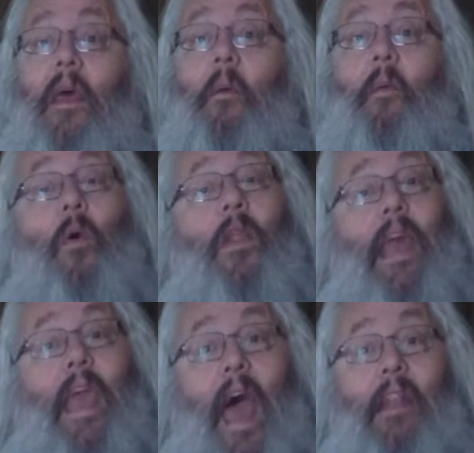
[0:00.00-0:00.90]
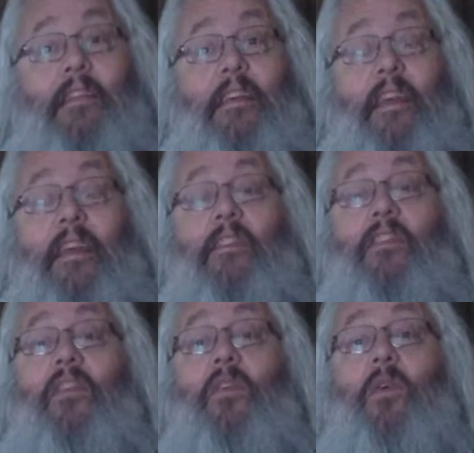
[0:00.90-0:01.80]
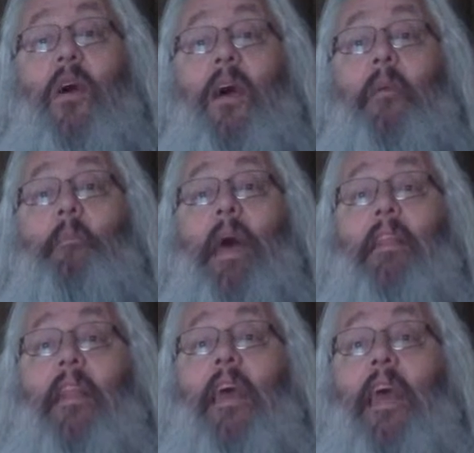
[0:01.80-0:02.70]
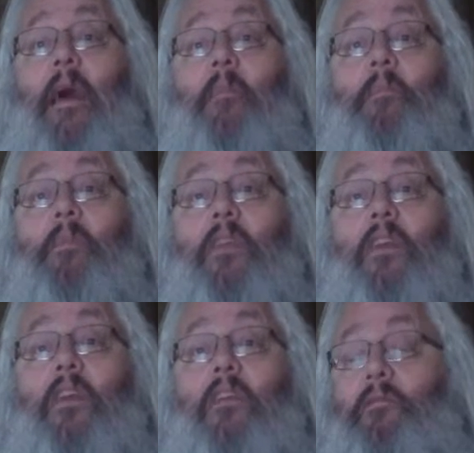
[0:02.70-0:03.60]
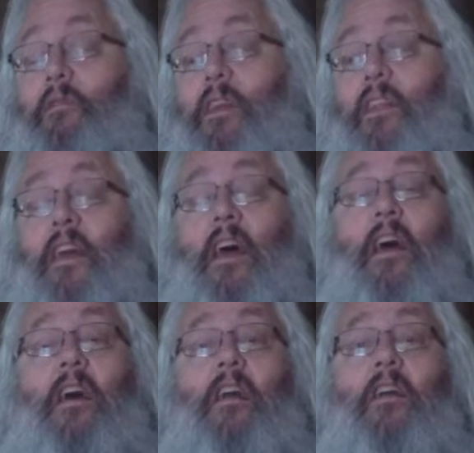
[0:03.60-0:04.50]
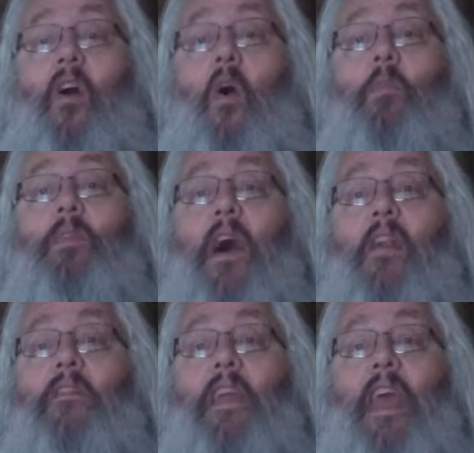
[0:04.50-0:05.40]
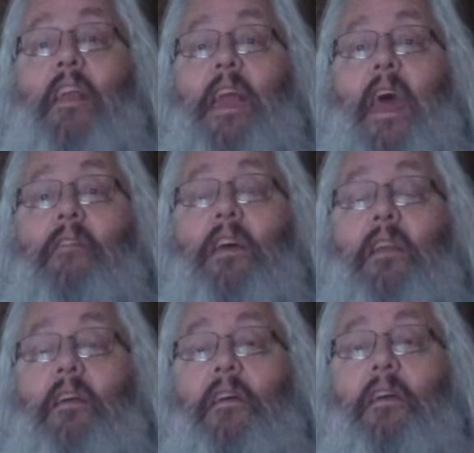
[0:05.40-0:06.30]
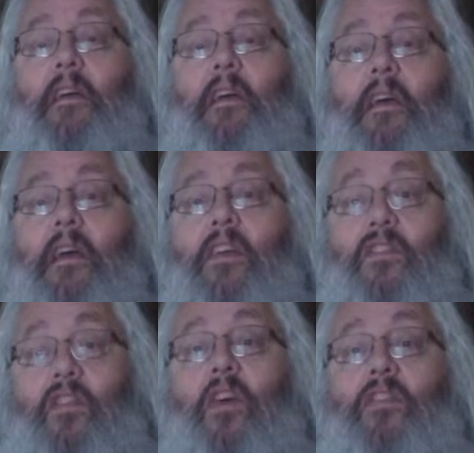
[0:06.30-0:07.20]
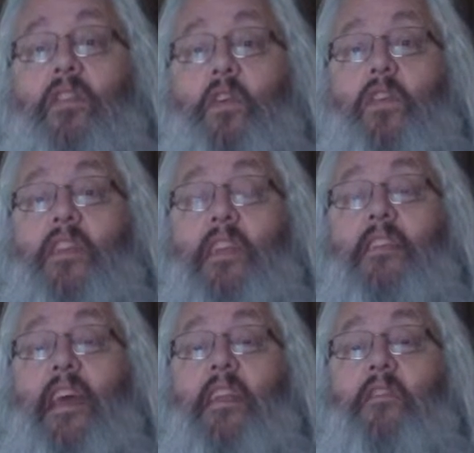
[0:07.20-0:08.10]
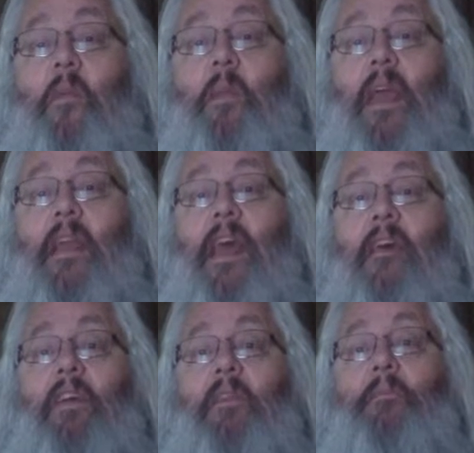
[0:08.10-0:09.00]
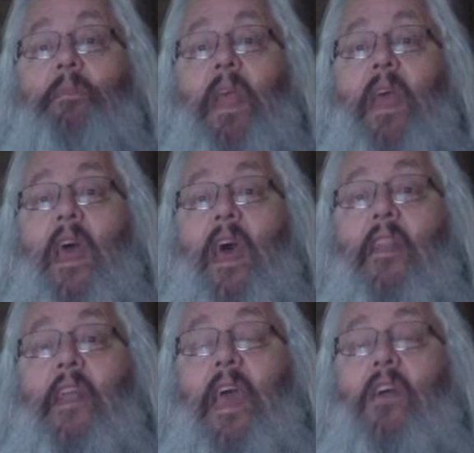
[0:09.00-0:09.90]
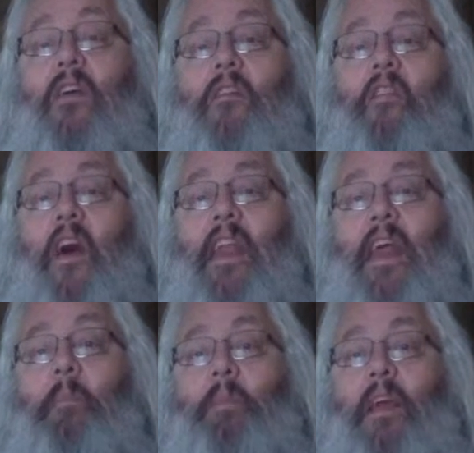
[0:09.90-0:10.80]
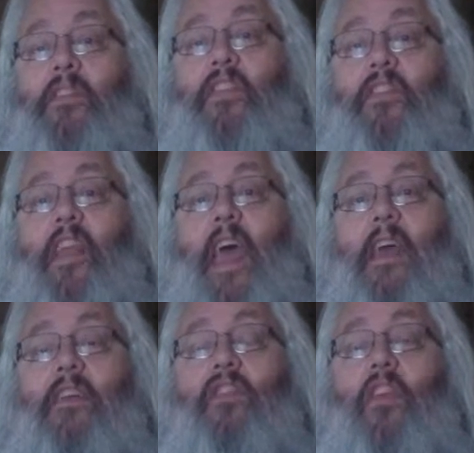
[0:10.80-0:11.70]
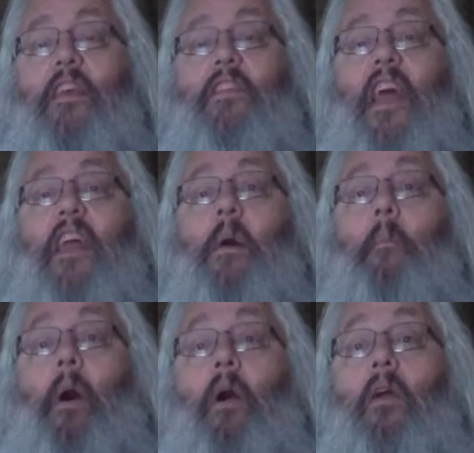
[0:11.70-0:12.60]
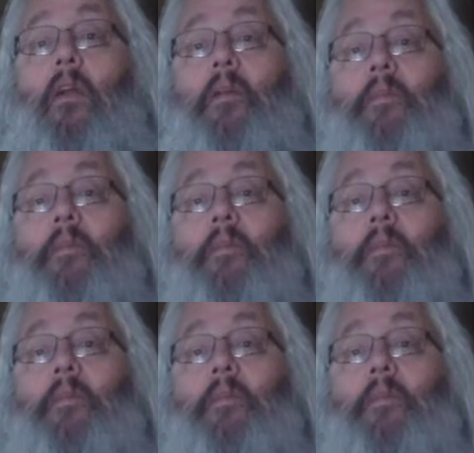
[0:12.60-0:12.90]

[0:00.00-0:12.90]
When they got to, to uh, Bethlehem, the hometown of King David, because Joseph was descended from King David, they couldn't find any place to stay, so they stayed in a barn.